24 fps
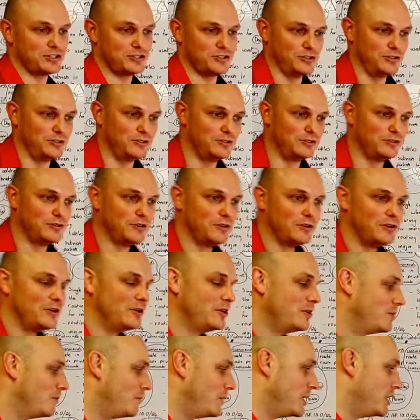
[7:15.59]
true.
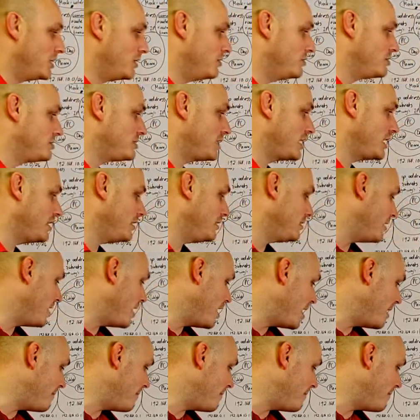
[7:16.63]
Where you send,